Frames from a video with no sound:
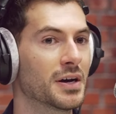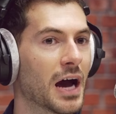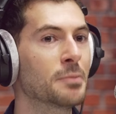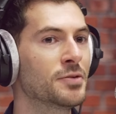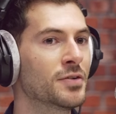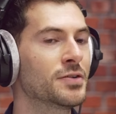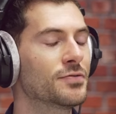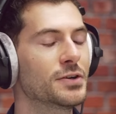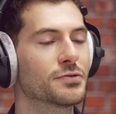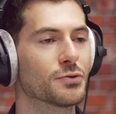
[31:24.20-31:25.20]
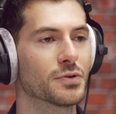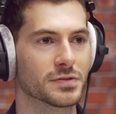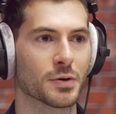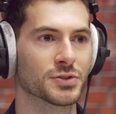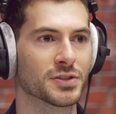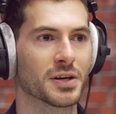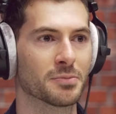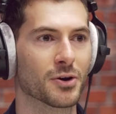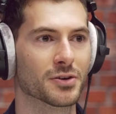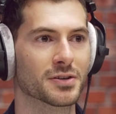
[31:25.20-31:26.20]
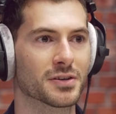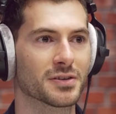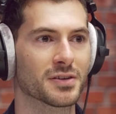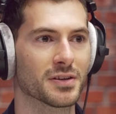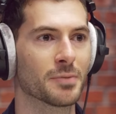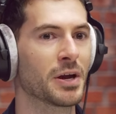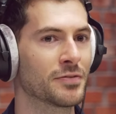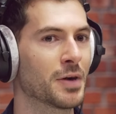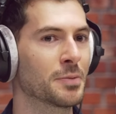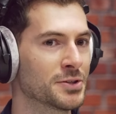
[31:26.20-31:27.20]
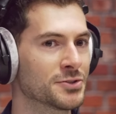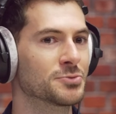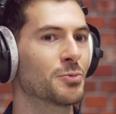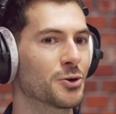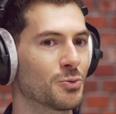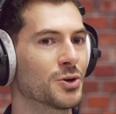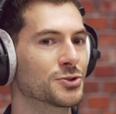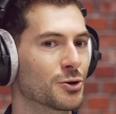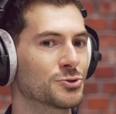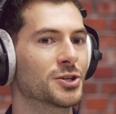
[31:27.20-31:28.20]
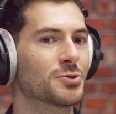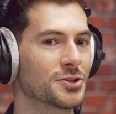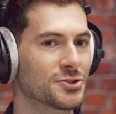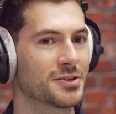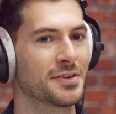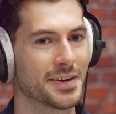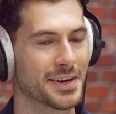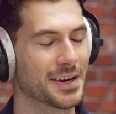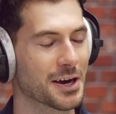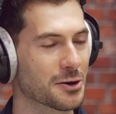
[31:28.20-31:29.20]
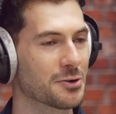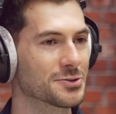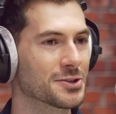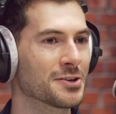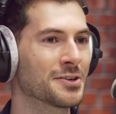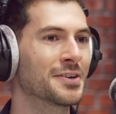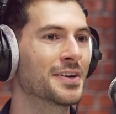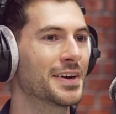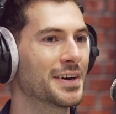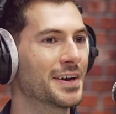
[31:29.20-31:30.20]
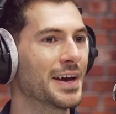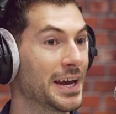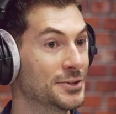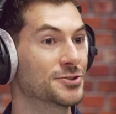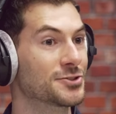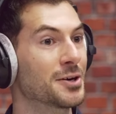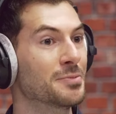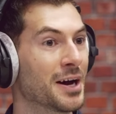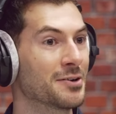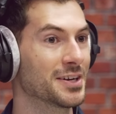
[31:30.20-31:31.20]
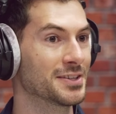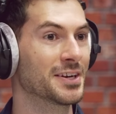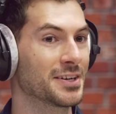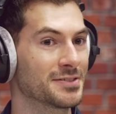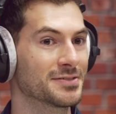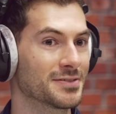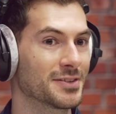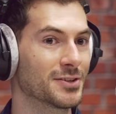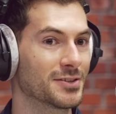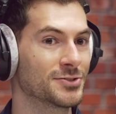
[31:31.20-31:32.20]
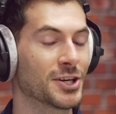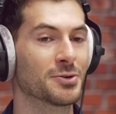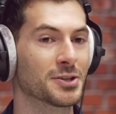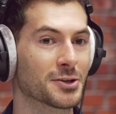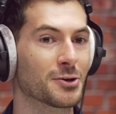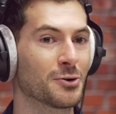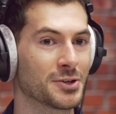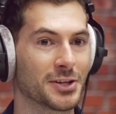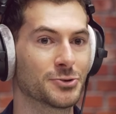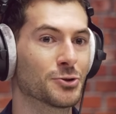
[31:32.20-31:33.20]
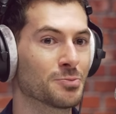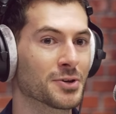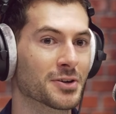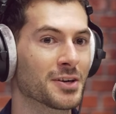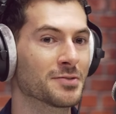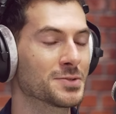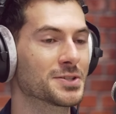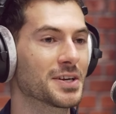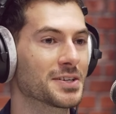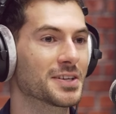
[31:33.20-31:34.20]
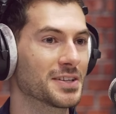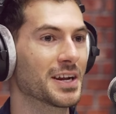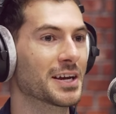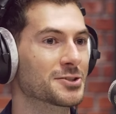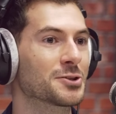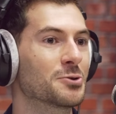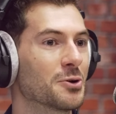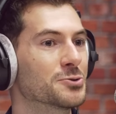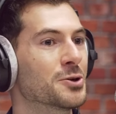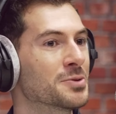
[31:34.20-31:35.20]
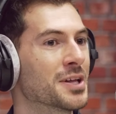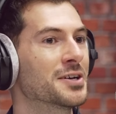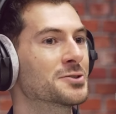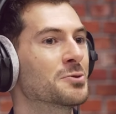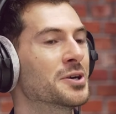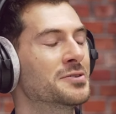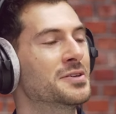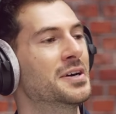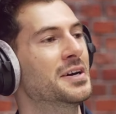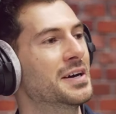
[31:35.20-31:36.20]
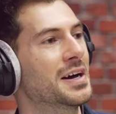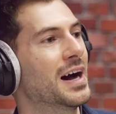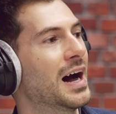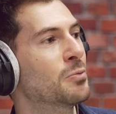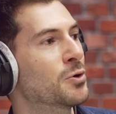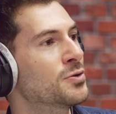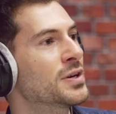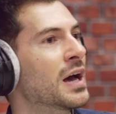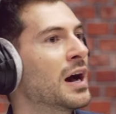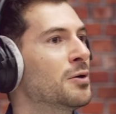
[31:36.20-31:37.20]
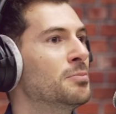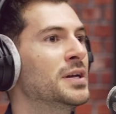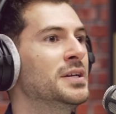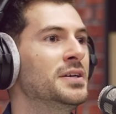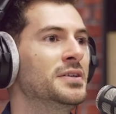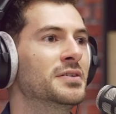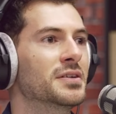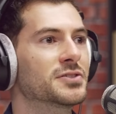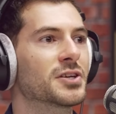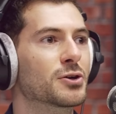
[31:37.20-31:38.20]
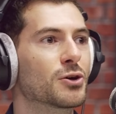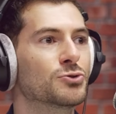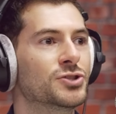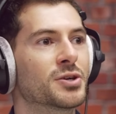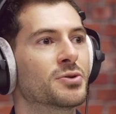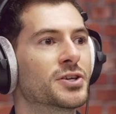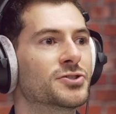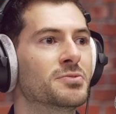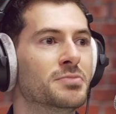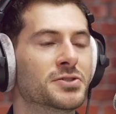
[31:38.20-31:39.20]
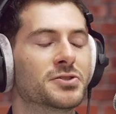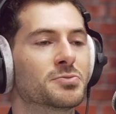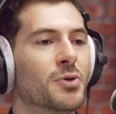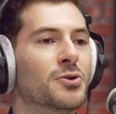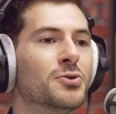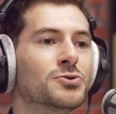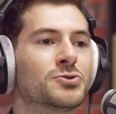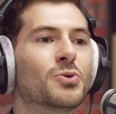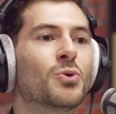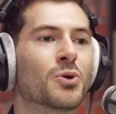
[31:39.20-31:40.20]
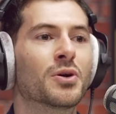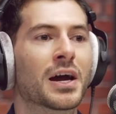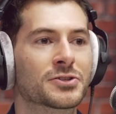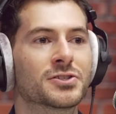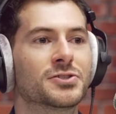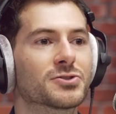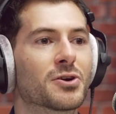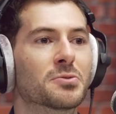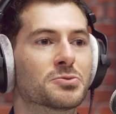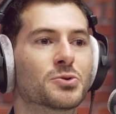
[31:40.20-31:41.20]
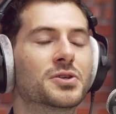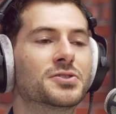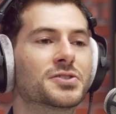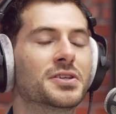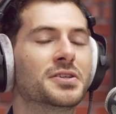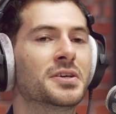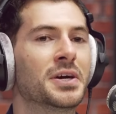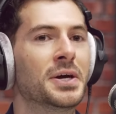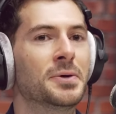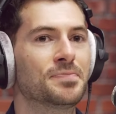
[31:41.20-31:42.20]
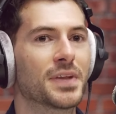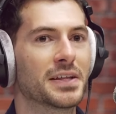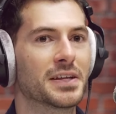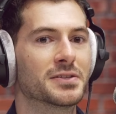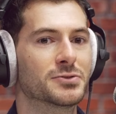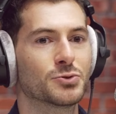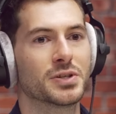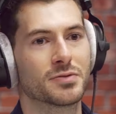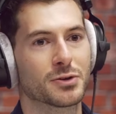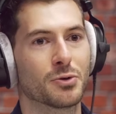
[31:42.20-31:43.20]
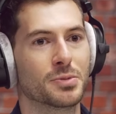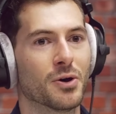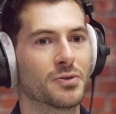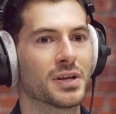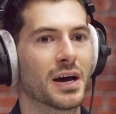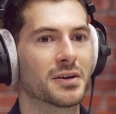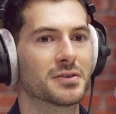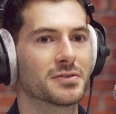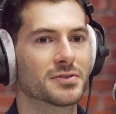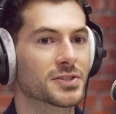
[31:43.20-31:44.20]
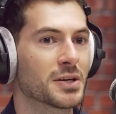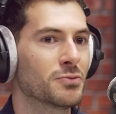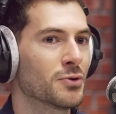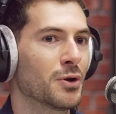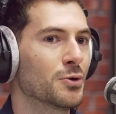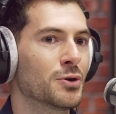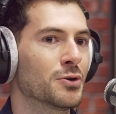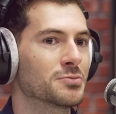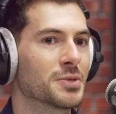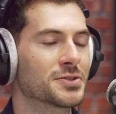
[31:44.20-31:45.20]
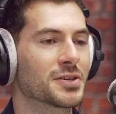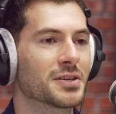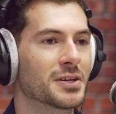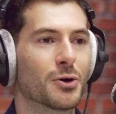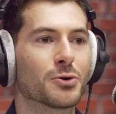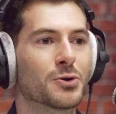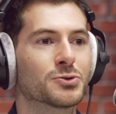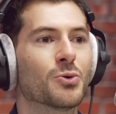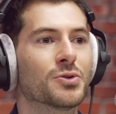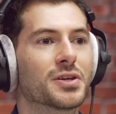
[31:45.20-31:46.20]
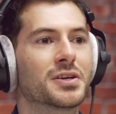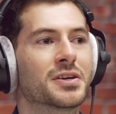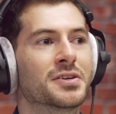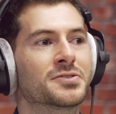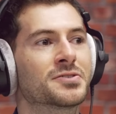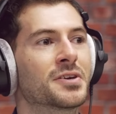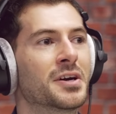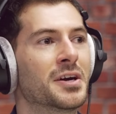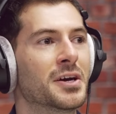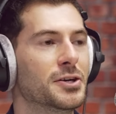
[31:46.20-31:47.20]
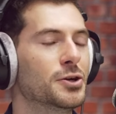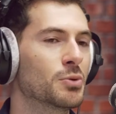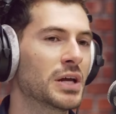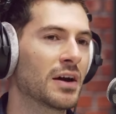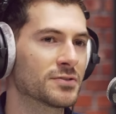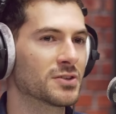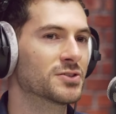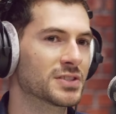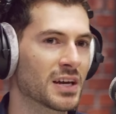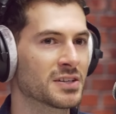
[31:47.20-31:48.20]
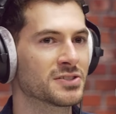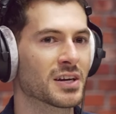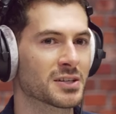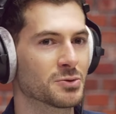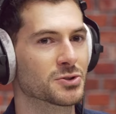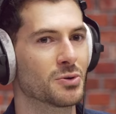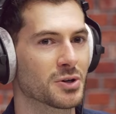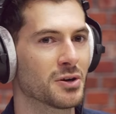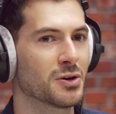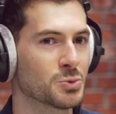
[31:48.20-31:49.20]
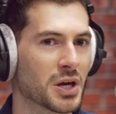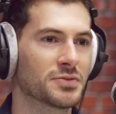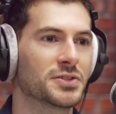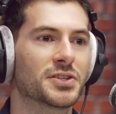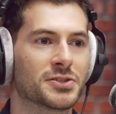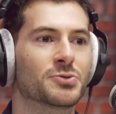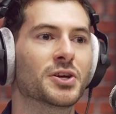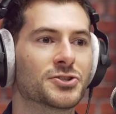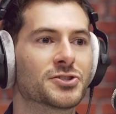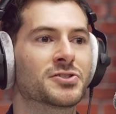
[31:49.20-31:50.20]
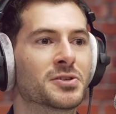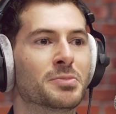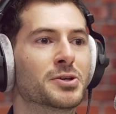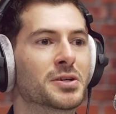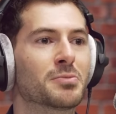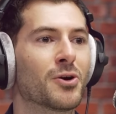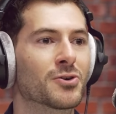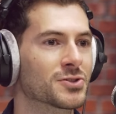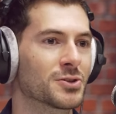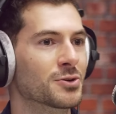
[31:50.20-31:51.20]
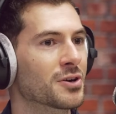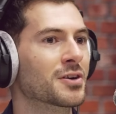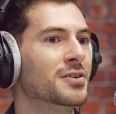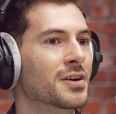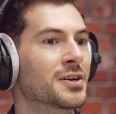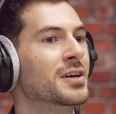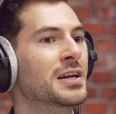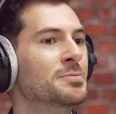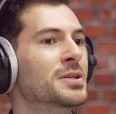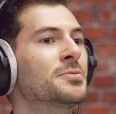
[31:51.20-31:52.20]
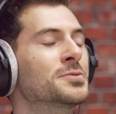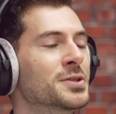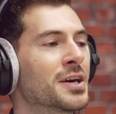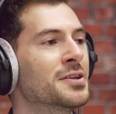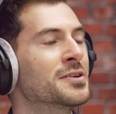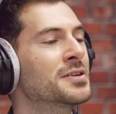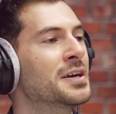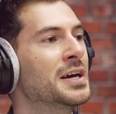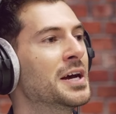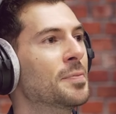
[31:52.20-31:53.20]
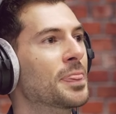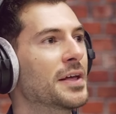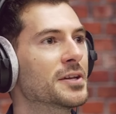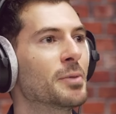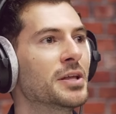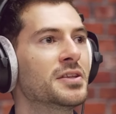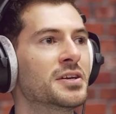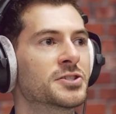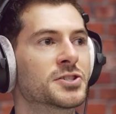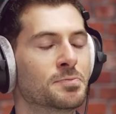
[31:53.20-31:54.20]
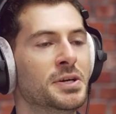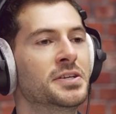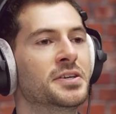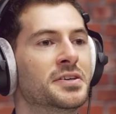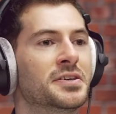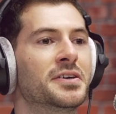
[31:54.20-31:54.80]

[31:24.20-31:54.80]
I'd be very fearful if I was in that market. If my business model was code generation and all of a sudden agents come out and they generate the code, interpret kind of mistakes, and then execute on top of that as well. Mm-hmm. I'm wondering how many, let's say, code generation business models or actually startups we're going to see. And then to even go beyond that, same for low code, basically. Low code's whole thing is you don't really have to understand exactly what's going on. We have these integrations and building blocks, and you can kind of clip mm-hmm. them together. And their main thing is speed.